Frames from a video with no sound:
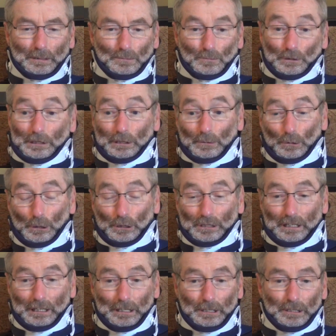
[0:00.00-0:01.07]
really worked
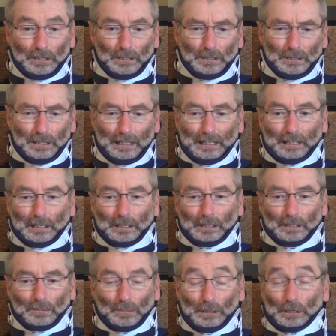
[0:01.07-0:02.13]
hard, and
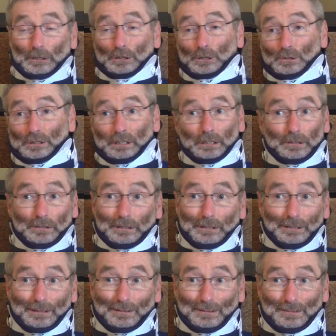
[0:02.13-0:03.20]
the parish was little
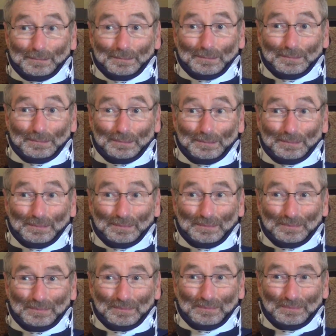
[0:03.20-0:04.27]
did you know what was
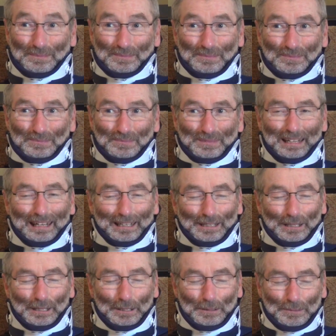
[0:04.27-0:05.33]
still to come. I
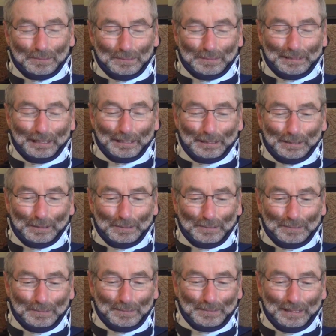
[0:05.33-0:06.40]
know.
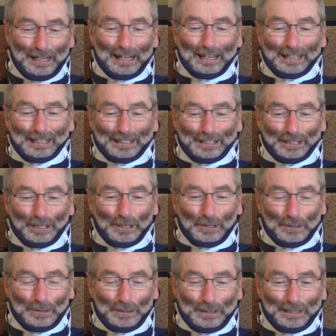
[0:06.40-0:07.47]

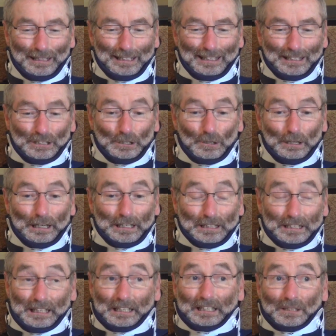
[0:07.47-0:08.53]
So I
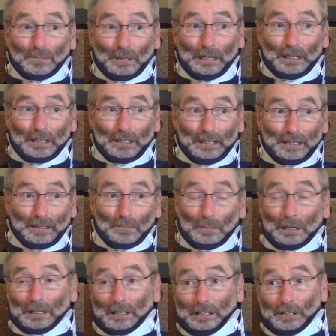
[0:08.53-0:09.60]
sent in my
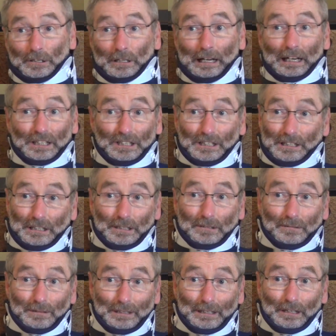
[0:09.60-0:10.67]
letter asking,
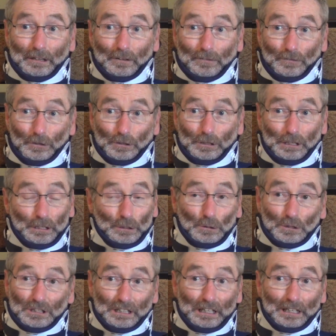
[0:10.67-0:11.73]
for a new
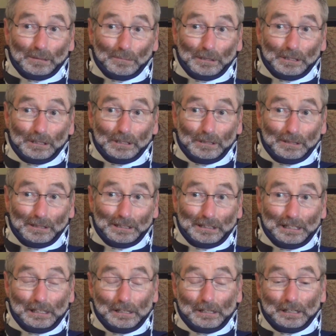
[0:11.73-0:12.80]
assignment,
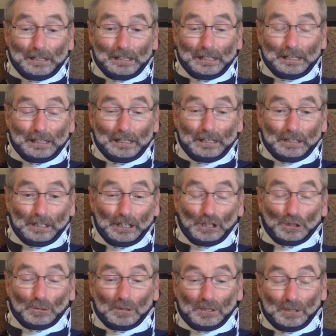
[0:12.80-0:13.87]
and
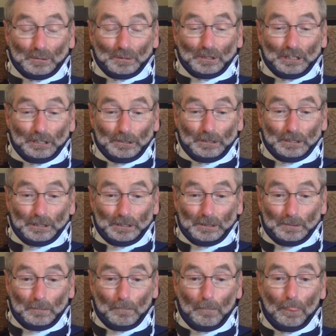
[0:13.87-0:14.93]
Archbishop Sarton
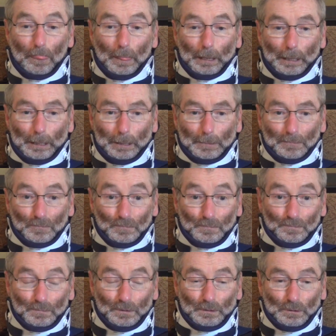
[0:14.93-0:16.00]

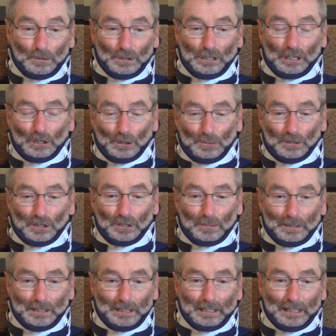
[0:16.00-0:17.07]
was Archbishop
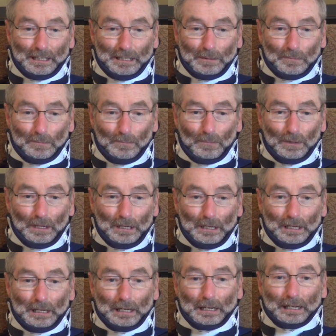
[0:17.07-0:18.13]
at the time,
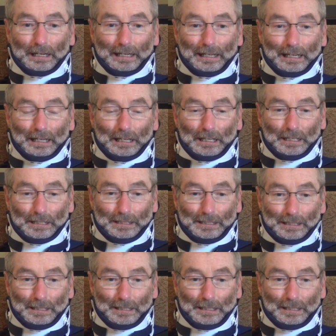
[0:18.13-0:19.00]
and